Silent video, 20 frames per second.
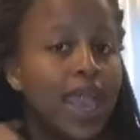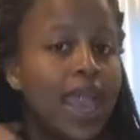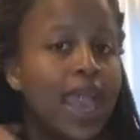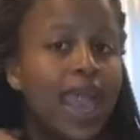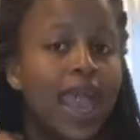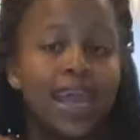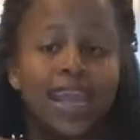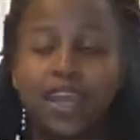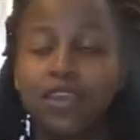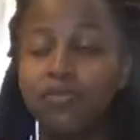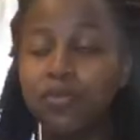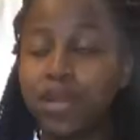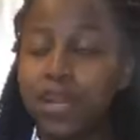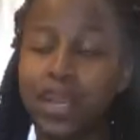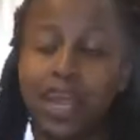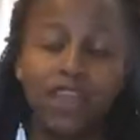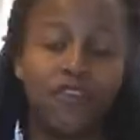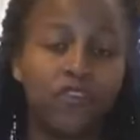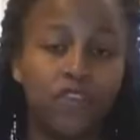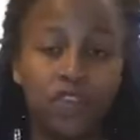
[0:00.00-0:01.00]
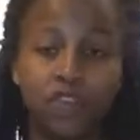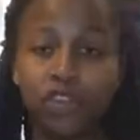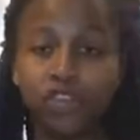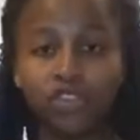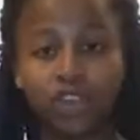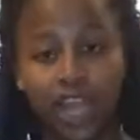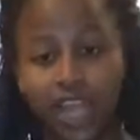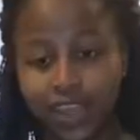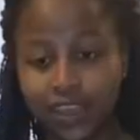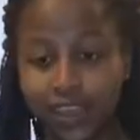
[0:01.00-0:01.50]
and I'd really like for you to
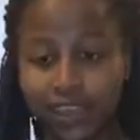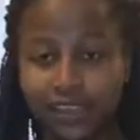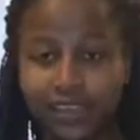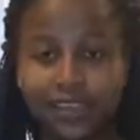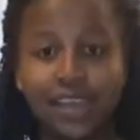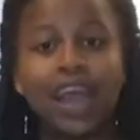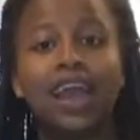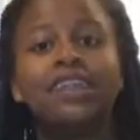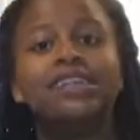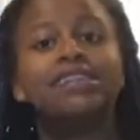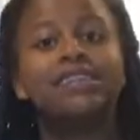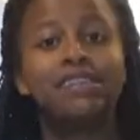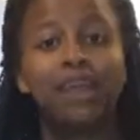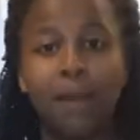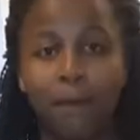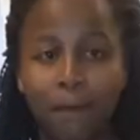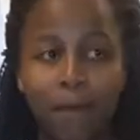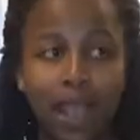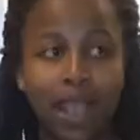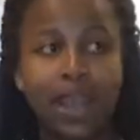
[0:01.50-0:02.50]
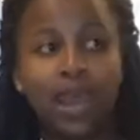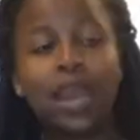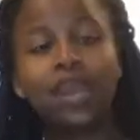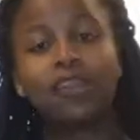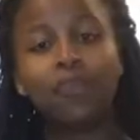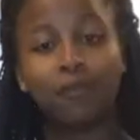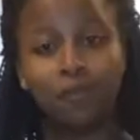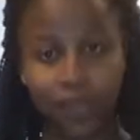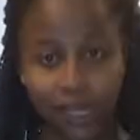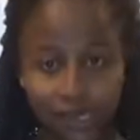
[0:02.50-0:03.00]
try this and stop by the
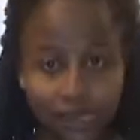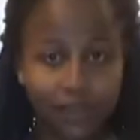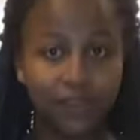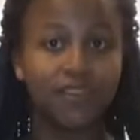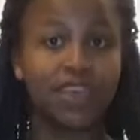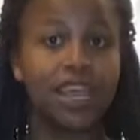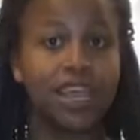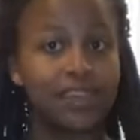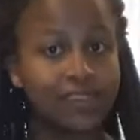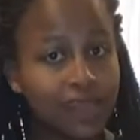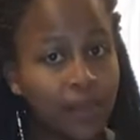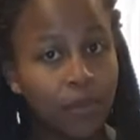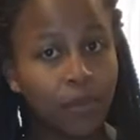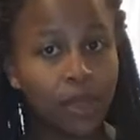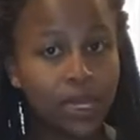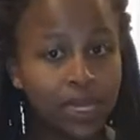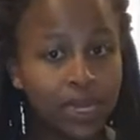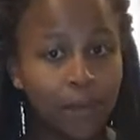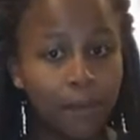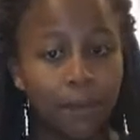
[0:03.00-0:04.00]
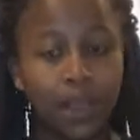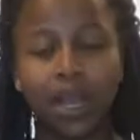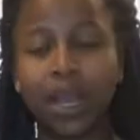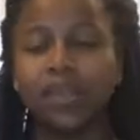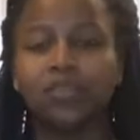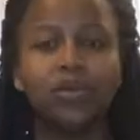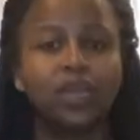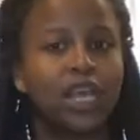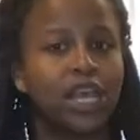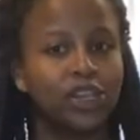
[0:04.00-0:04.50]
expensive Easter bun them,
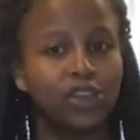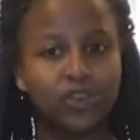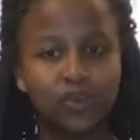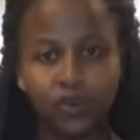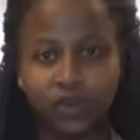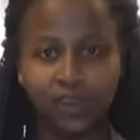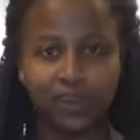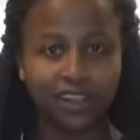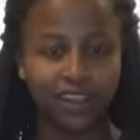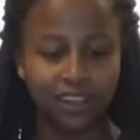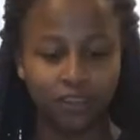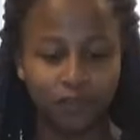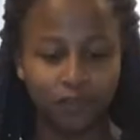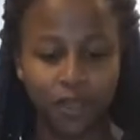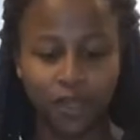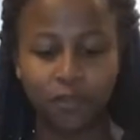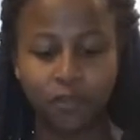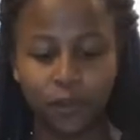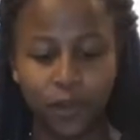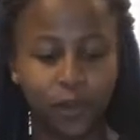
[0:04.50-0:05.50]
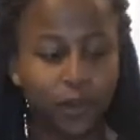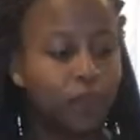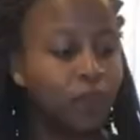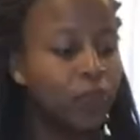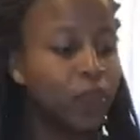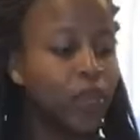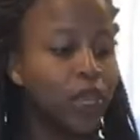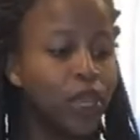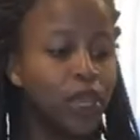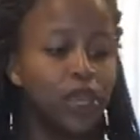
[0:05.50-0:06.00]
because we can do it ourselves, people.
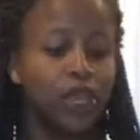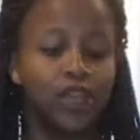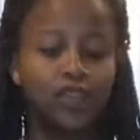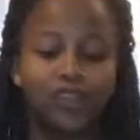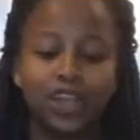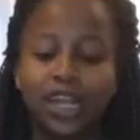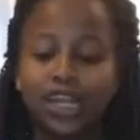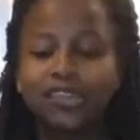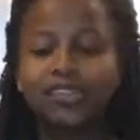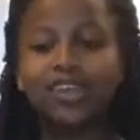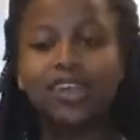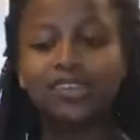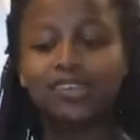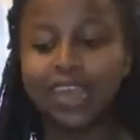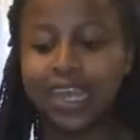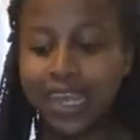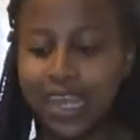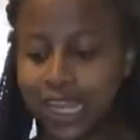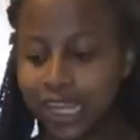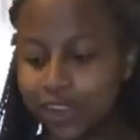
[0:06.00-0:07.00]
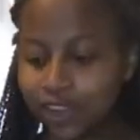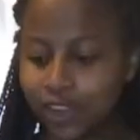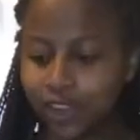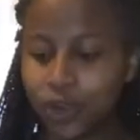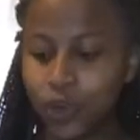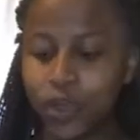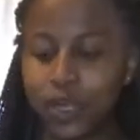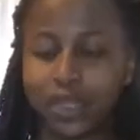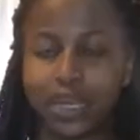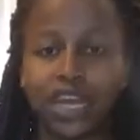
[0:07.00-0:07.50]
So let's just get
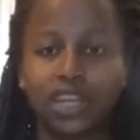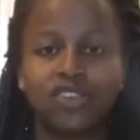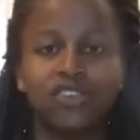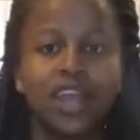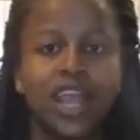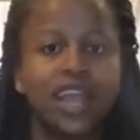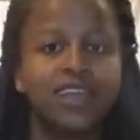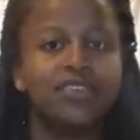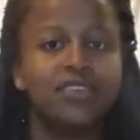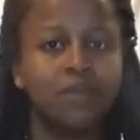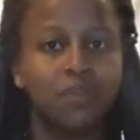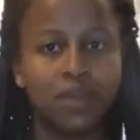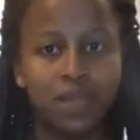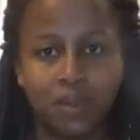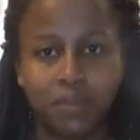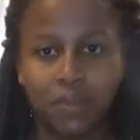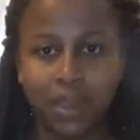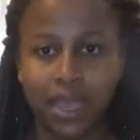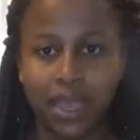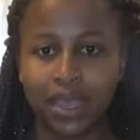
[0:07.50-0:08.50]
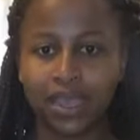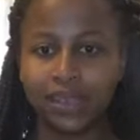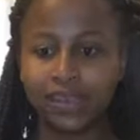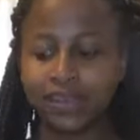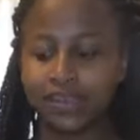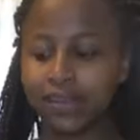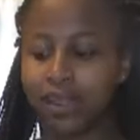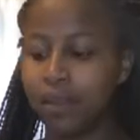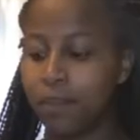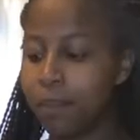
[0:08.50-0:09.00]
into it. I try to
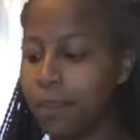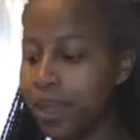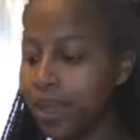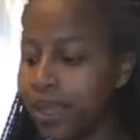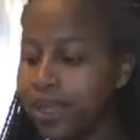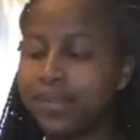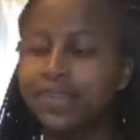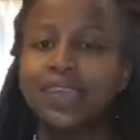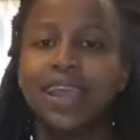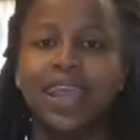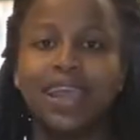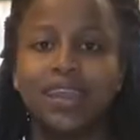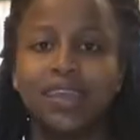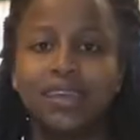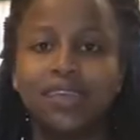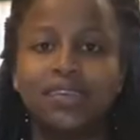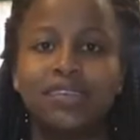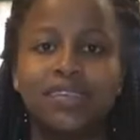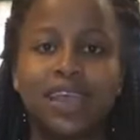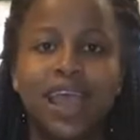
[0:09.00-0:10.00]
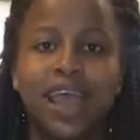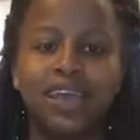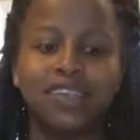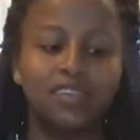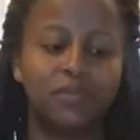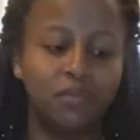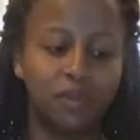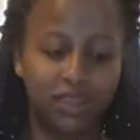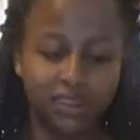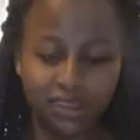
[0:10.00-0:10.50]
minimize my containers
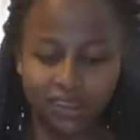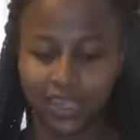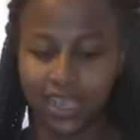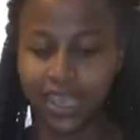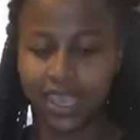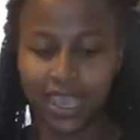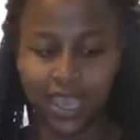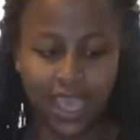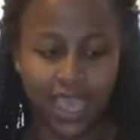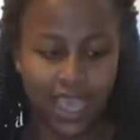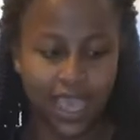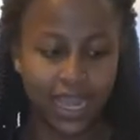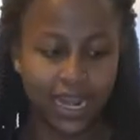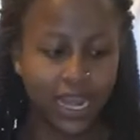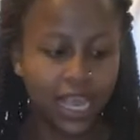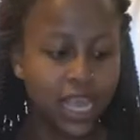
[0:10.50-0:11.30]
as much as I can.